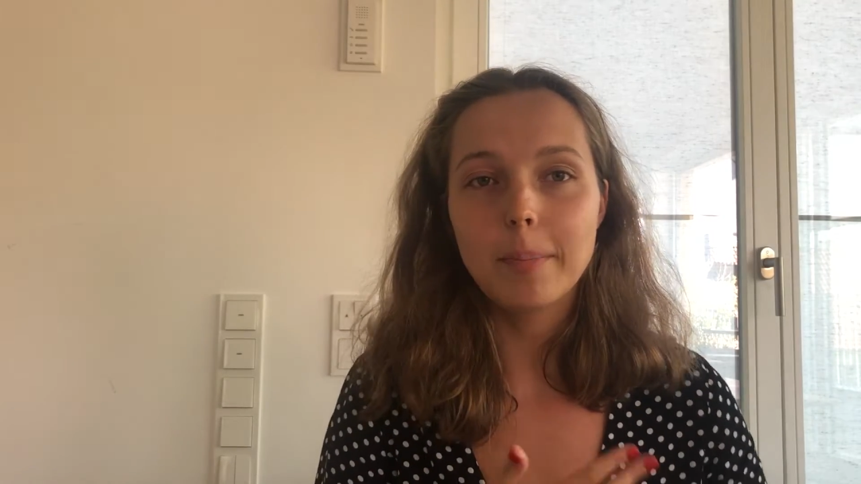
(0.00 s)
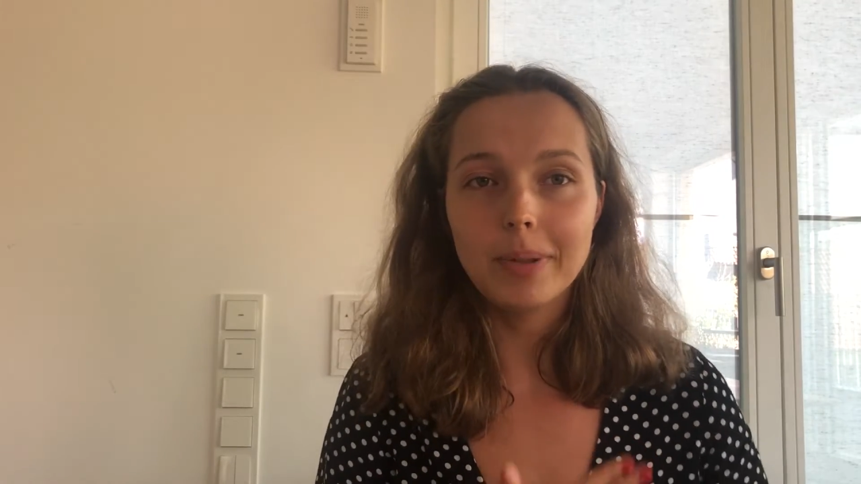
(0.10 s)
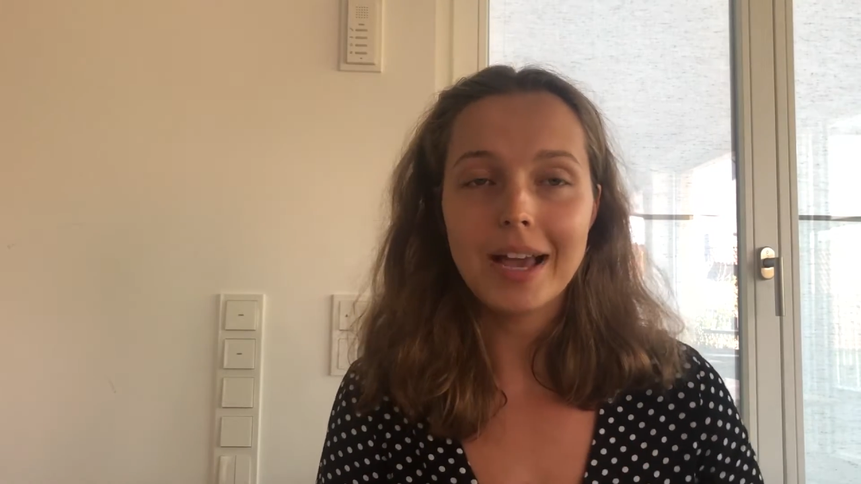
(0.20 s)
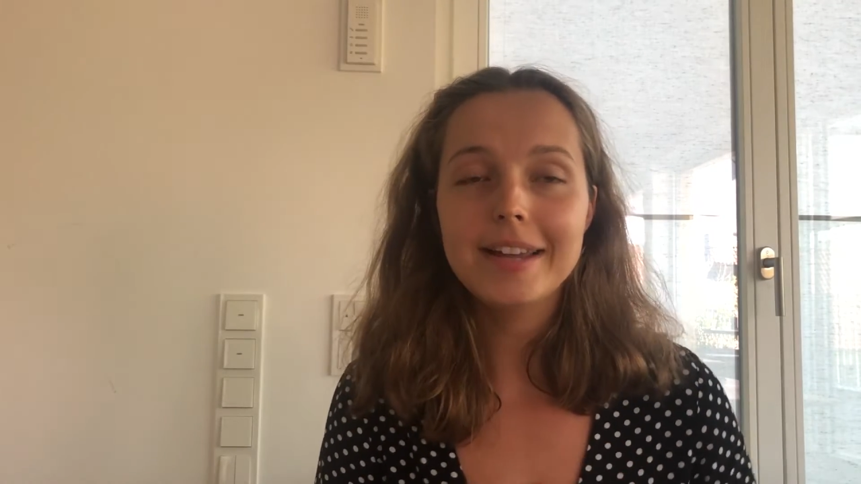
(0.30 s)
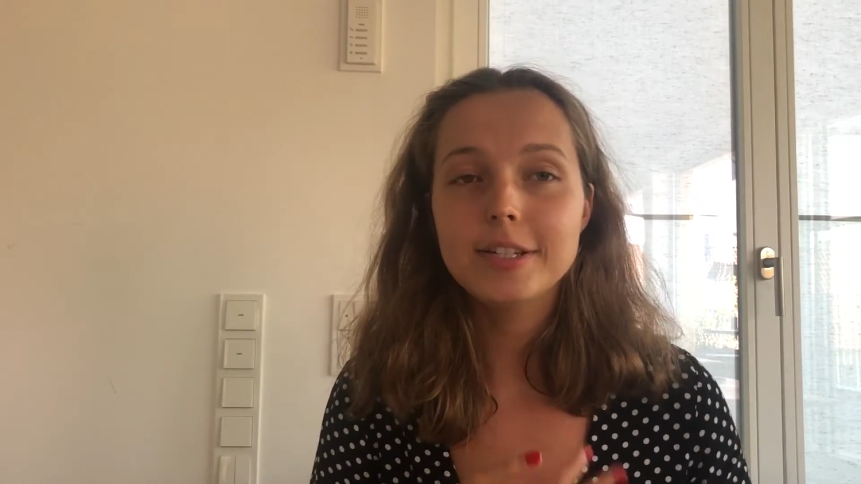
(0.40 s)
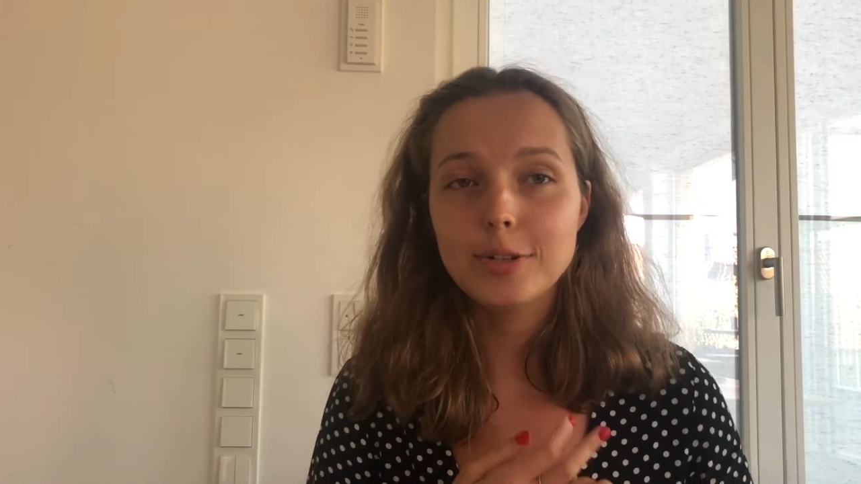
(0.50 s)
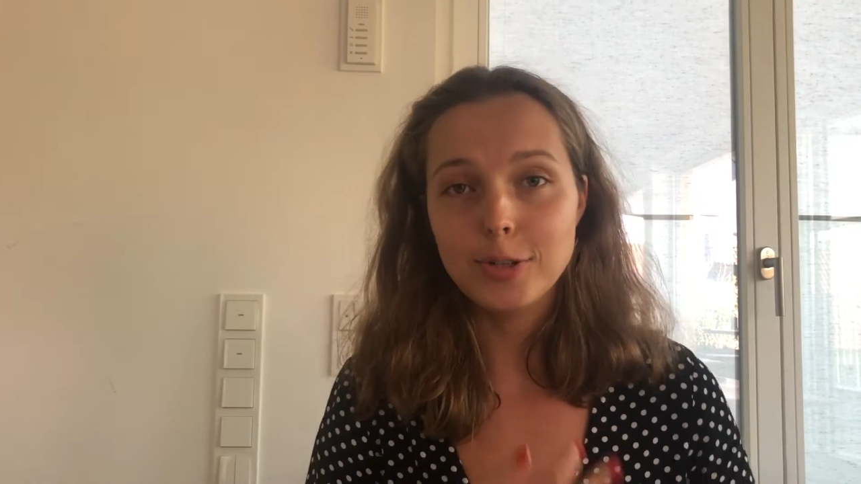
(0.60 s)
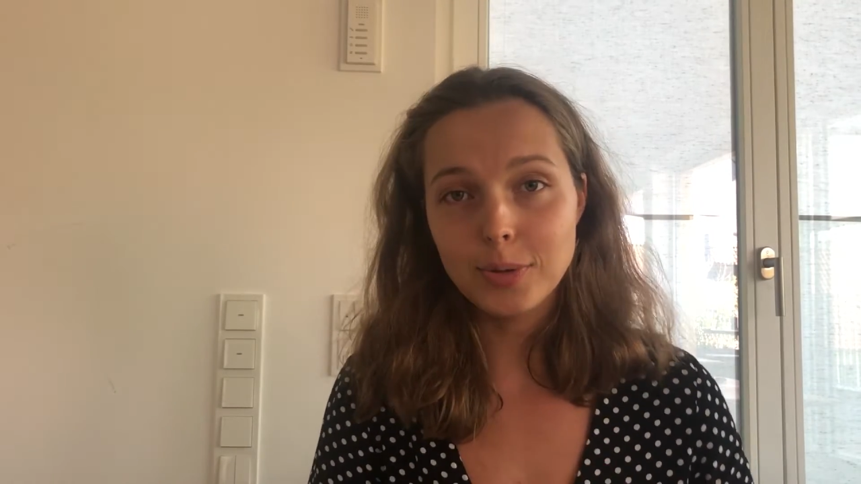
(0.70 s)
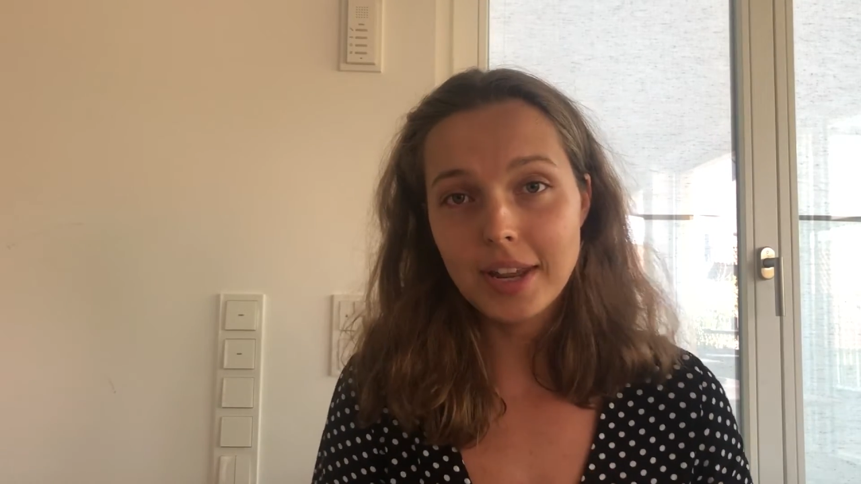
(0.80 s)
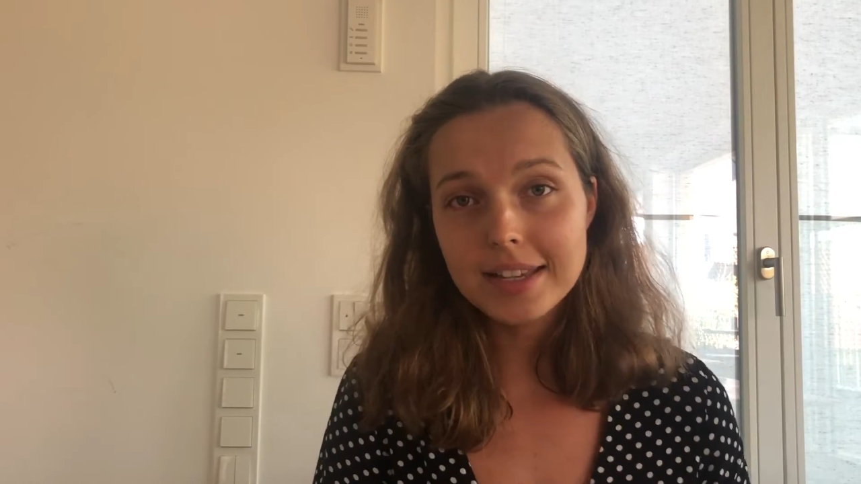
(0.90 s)
apply to
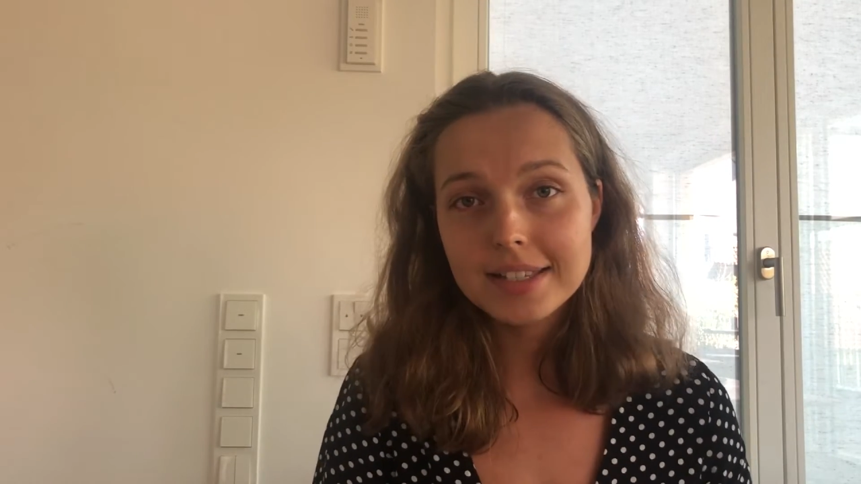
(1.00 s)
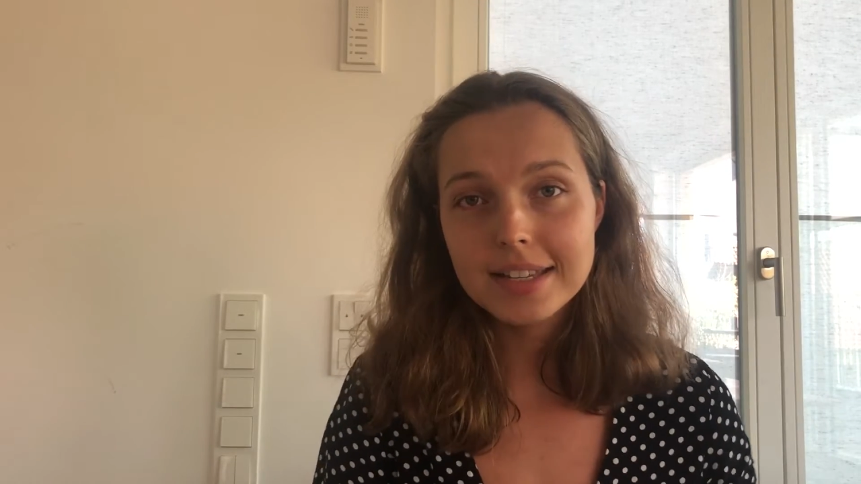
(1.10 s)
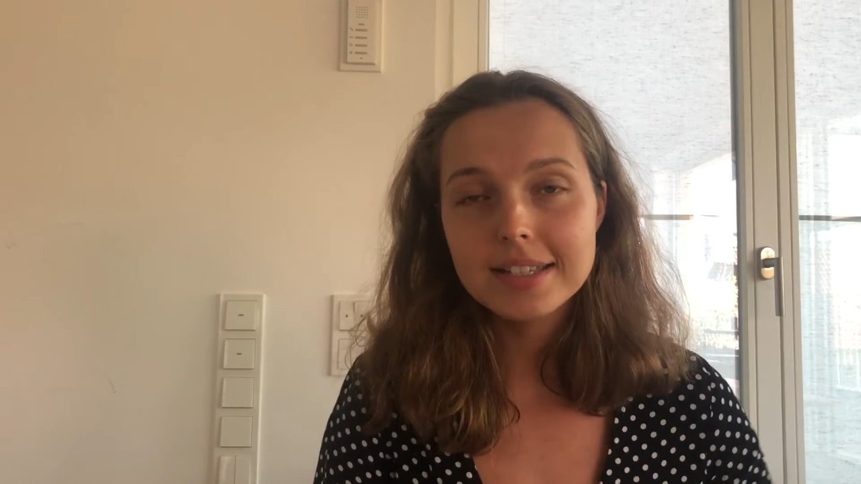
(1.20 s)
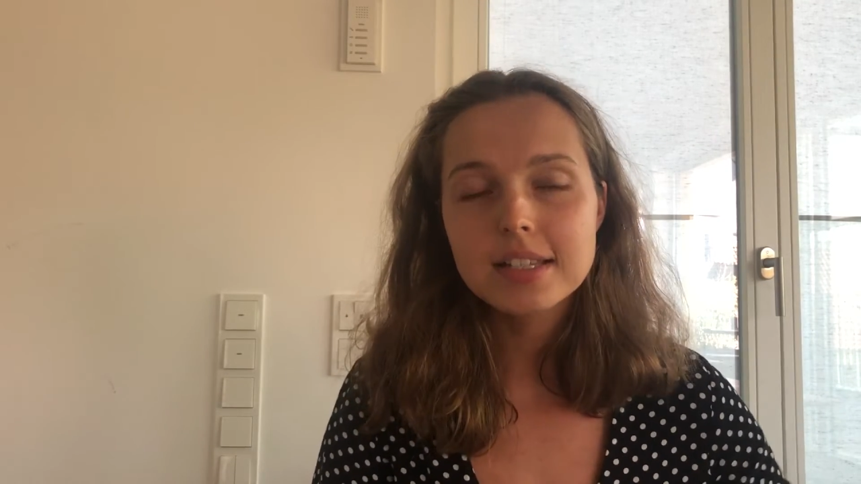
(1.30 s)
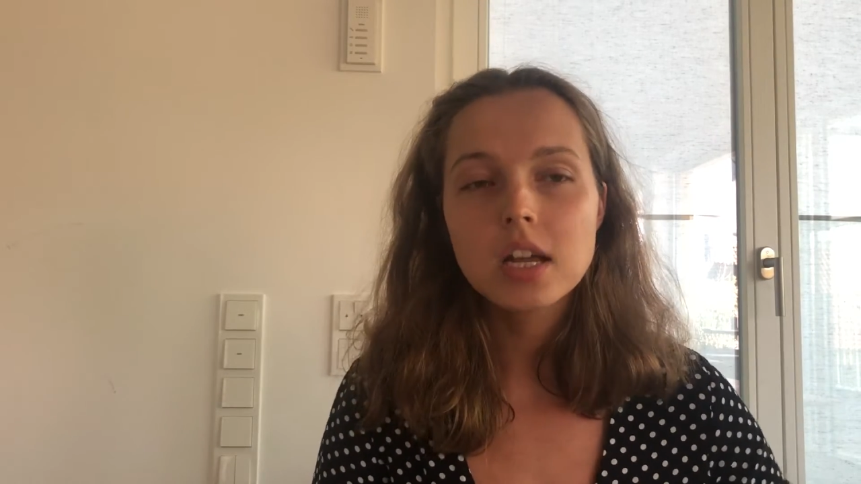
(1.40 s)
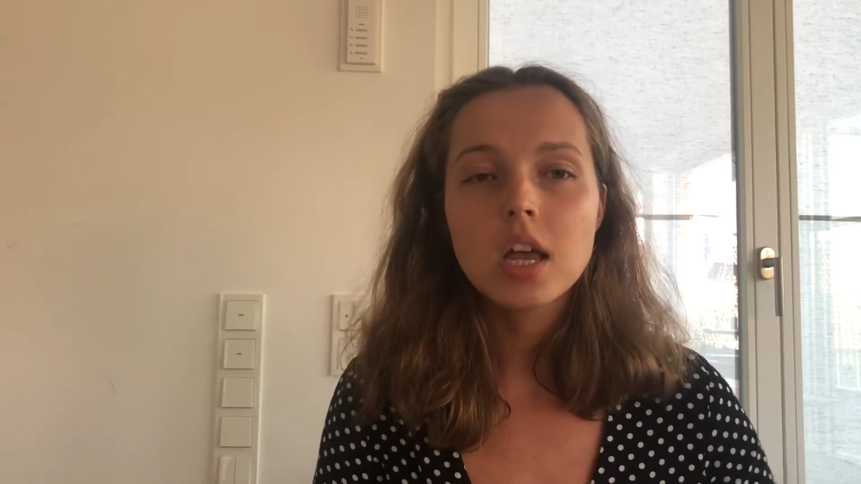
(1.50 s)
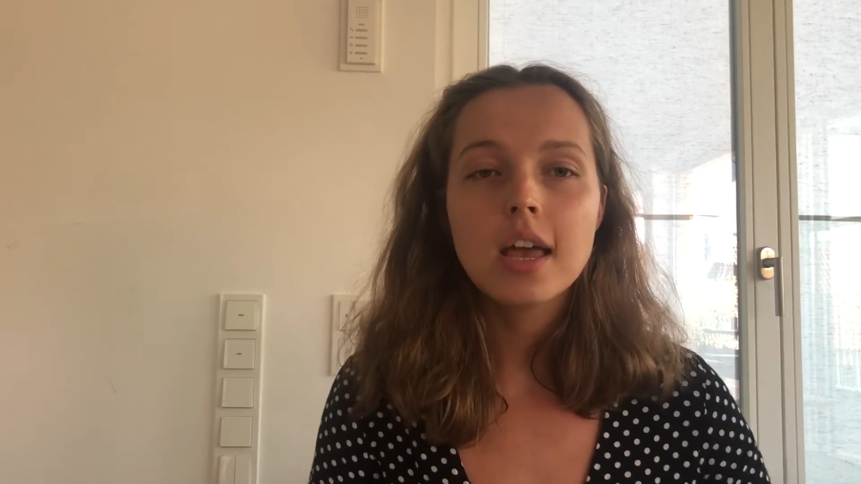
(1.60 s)
uni-assist